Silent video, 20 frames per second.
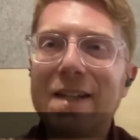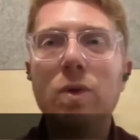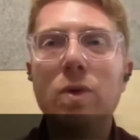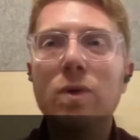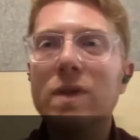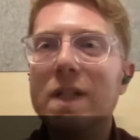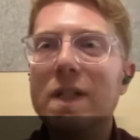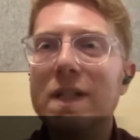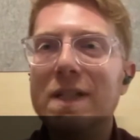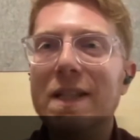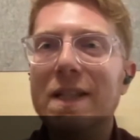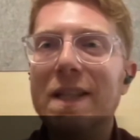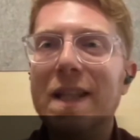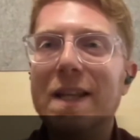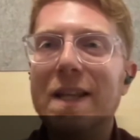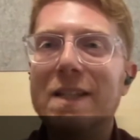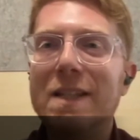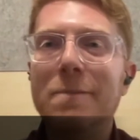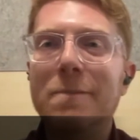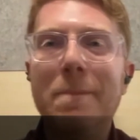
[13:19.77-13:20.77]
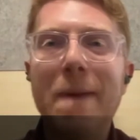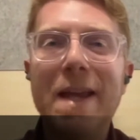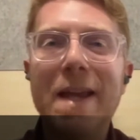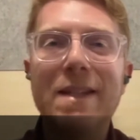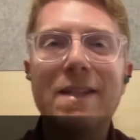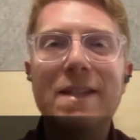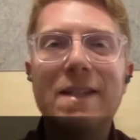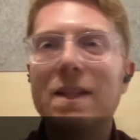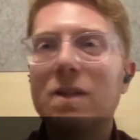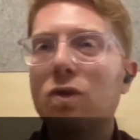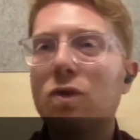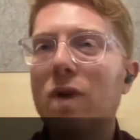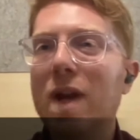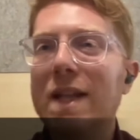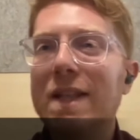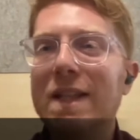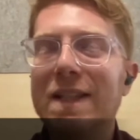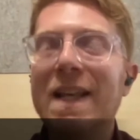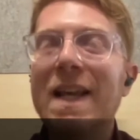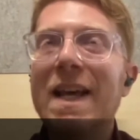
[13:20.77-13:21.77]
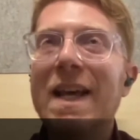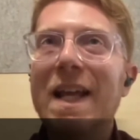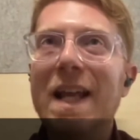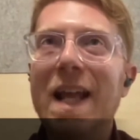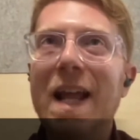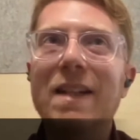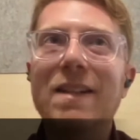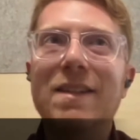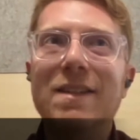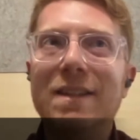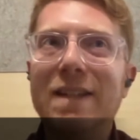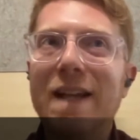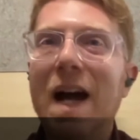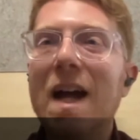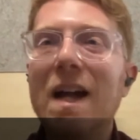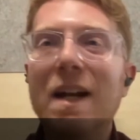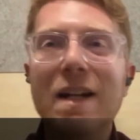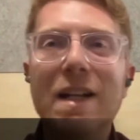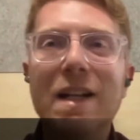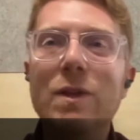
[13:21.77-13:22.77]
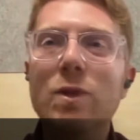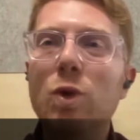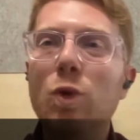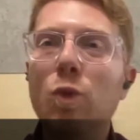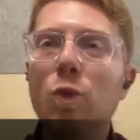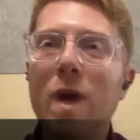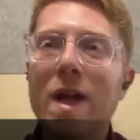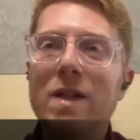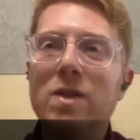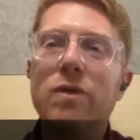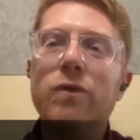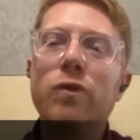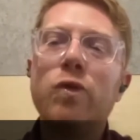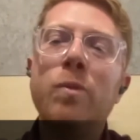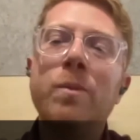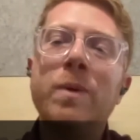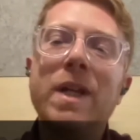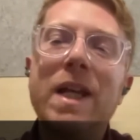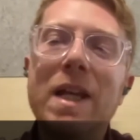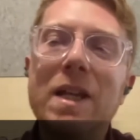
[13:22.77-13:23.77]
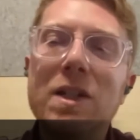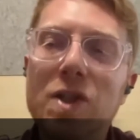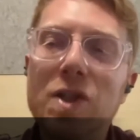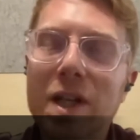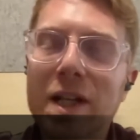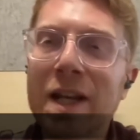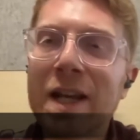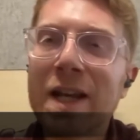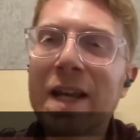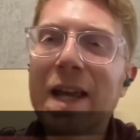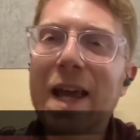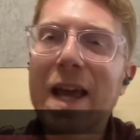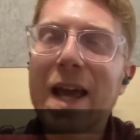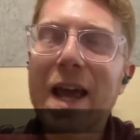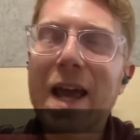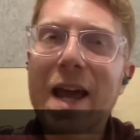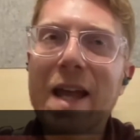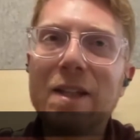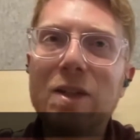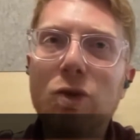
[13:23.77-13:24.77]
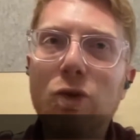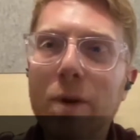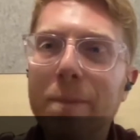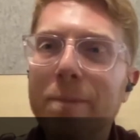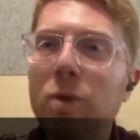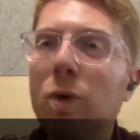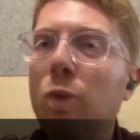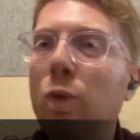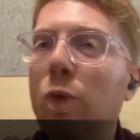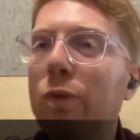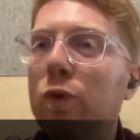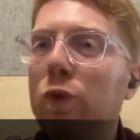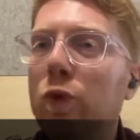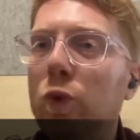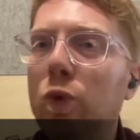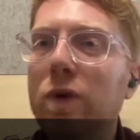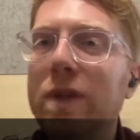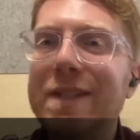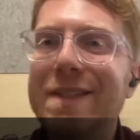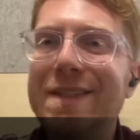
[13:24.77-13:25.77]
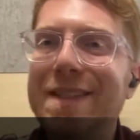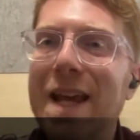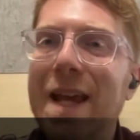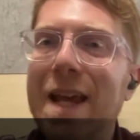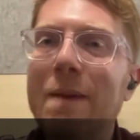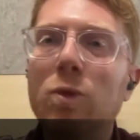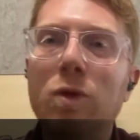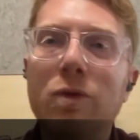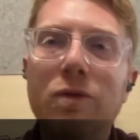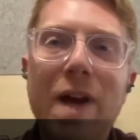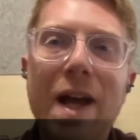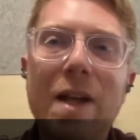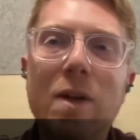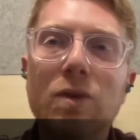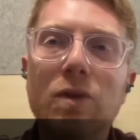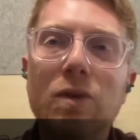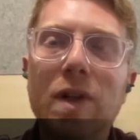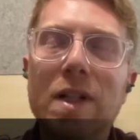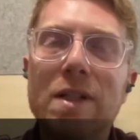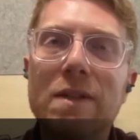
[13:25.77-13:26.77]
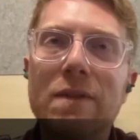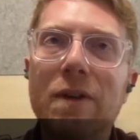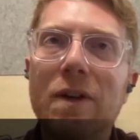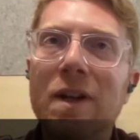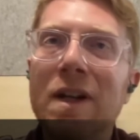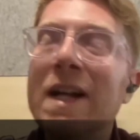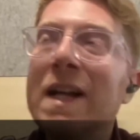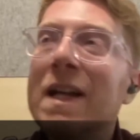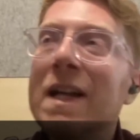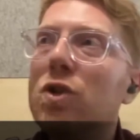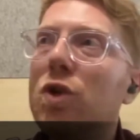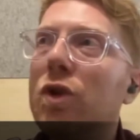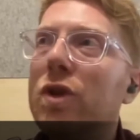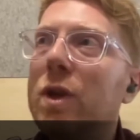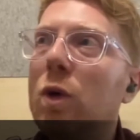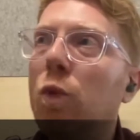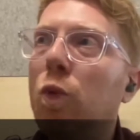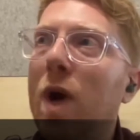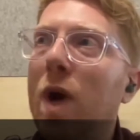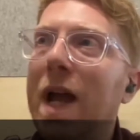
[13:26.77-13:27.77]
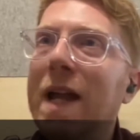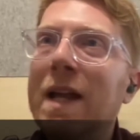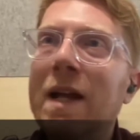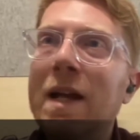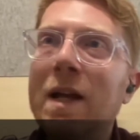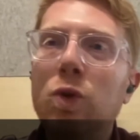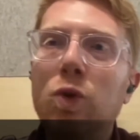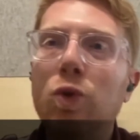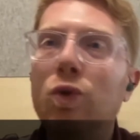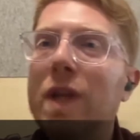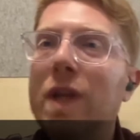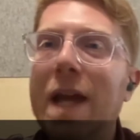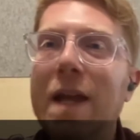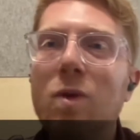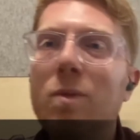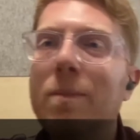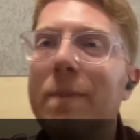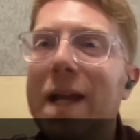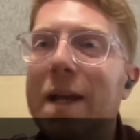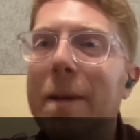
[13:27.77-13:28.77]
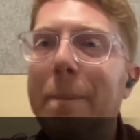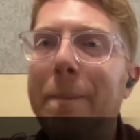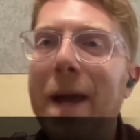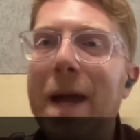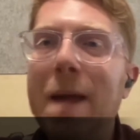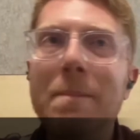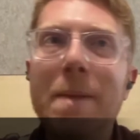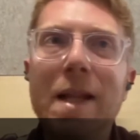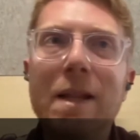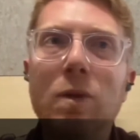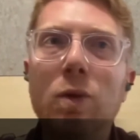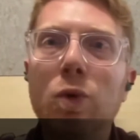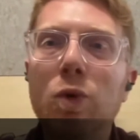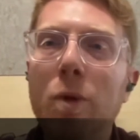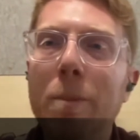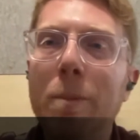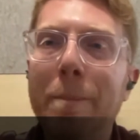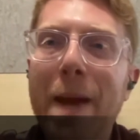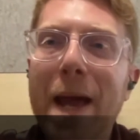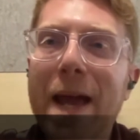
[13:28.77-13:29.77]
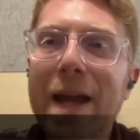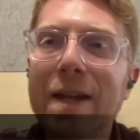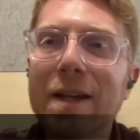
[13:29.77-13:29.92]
the opportunities in that space. It created entirely new ways of communication. And crypto will do the same to value transfer. So the way today you make a payment through your bank,